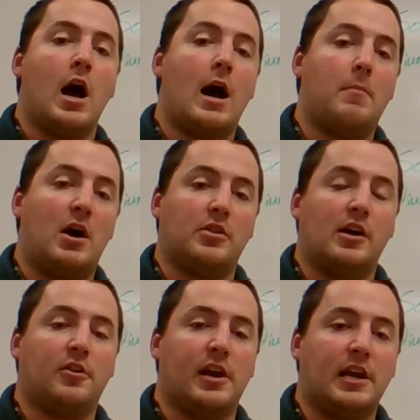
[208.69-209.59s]
On the
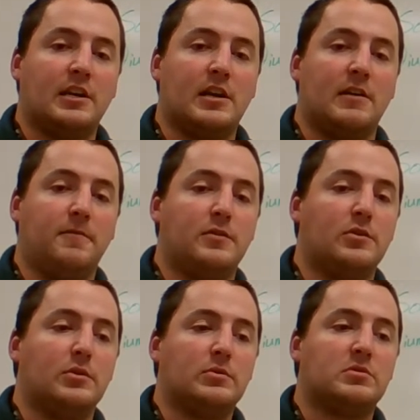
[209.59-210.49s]
other hand, if
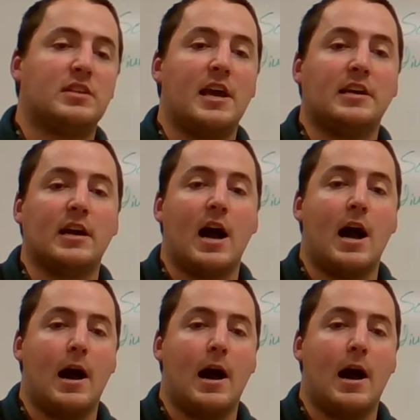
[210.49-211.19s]
you take